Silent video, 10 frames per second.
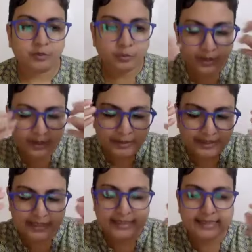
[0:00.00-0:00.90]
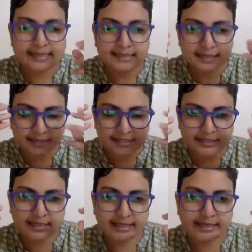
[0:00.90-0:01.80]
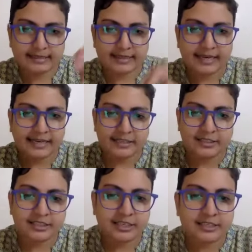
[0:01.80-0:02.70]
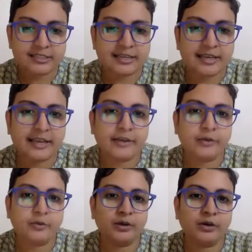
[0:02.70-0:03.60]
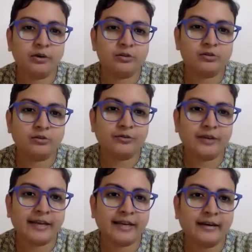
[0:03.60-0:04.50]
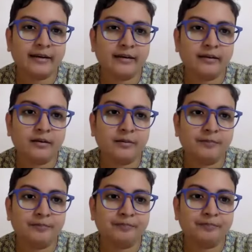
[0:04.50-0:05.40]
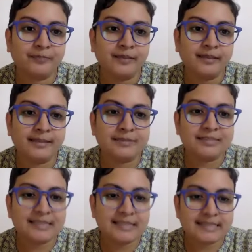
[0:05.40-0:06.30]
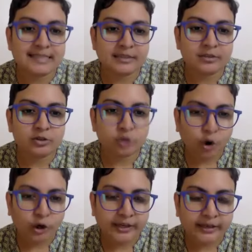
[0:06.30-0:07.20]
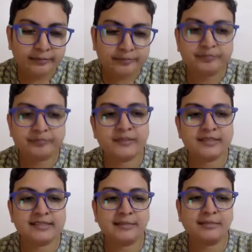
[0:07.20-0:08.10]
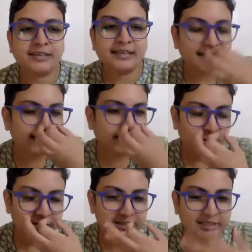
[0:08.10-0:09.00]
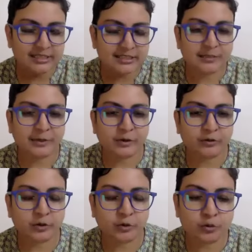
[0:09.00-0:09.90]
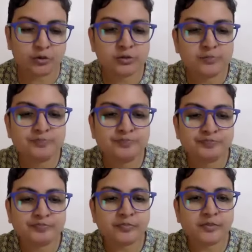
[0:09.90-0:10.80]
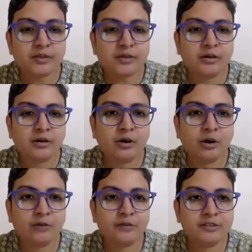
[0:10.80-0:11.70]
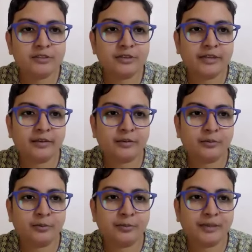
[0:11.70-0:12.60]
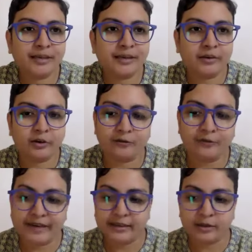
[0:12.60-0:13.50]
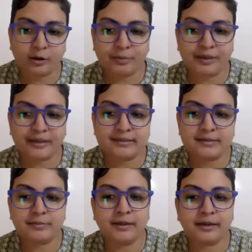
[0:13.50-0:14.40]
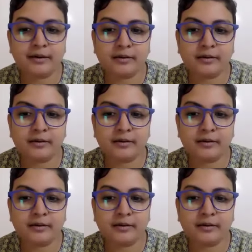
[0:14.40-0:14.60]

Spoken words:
weepy eyes, crusty eyes, eye discharge, and you will also find them sneezing, snorting, some little yellow discharge coming out of the nose. All of this together would be your viral complex. But